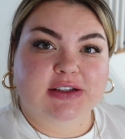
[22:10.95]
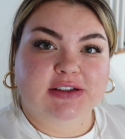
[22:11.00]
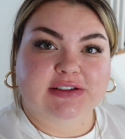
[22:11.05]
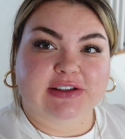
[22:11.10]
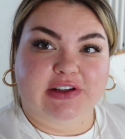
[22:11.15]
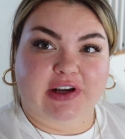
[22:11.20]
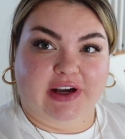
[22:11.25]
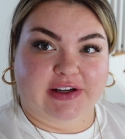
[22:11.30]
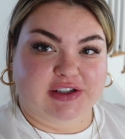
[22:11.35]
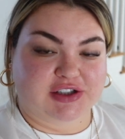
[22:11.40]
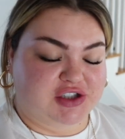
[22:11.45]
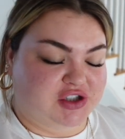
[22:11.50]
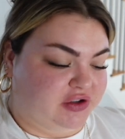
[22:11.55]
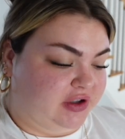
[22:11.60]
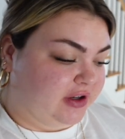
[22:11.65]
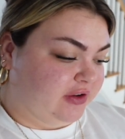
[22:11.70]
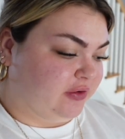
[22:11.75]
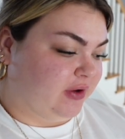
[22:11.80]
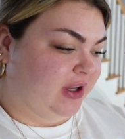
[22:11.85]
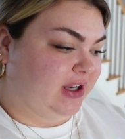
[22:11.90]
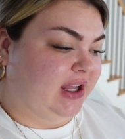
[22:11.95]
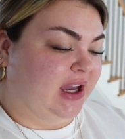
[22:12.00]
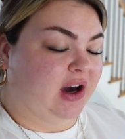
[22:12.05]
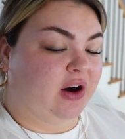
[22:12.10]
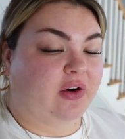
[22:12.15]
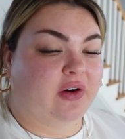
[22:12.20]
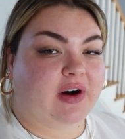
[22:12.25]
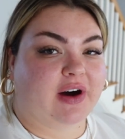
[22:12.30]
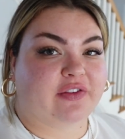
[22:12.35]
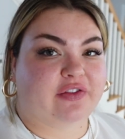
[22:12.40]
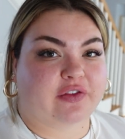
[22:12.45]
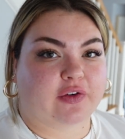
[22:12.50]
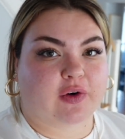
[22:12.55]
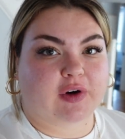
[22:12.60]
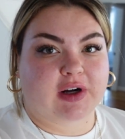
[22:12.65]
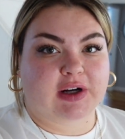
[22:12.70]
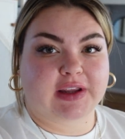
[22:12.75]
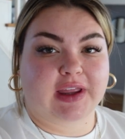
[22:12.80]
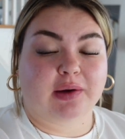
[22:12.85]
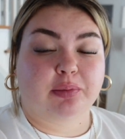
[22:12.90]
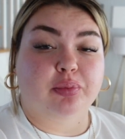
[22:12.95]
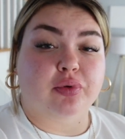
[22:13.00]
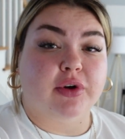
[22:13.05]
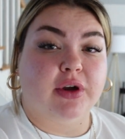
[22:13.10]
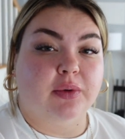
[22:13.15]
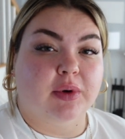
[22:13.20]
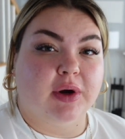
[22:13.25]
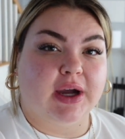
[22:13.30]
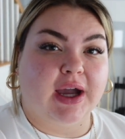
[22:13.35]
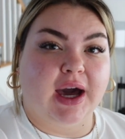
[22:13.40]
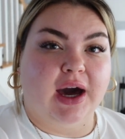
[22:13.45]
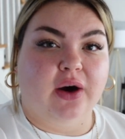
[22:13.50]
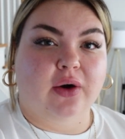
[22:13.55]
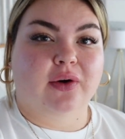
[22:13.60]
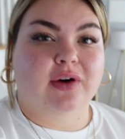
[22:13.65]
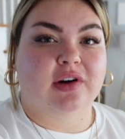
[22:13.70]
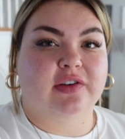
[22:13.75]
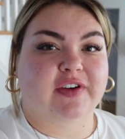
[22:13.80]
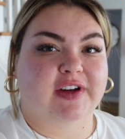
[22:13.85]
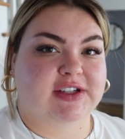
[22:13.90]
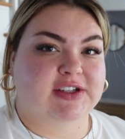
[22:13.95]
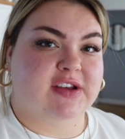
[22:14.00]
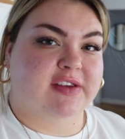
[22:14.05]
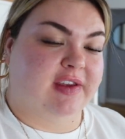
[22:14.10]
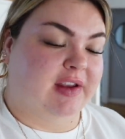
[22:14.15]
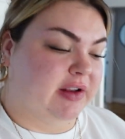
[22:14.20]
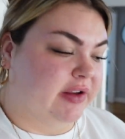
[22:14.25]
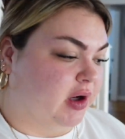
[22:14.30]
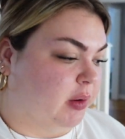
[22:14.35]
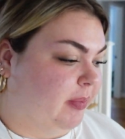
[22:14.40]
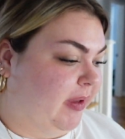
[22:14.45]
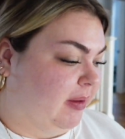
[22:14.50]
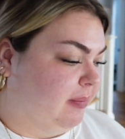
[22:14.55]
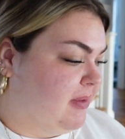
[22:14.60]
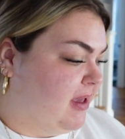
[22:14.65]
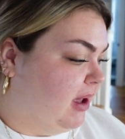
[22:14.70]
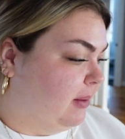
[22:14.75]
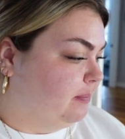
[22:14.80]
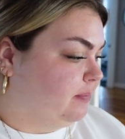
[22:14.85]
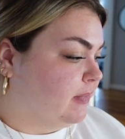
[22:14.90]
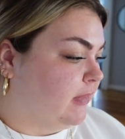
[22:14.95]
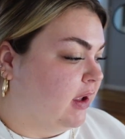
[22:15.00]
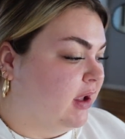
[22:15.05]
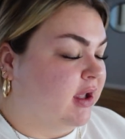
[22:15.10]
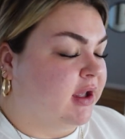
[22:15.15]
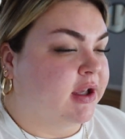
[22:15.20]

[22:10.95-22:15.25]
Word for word: to their energy drinks right now for like pre-workout or if I just need a little pick-me-up.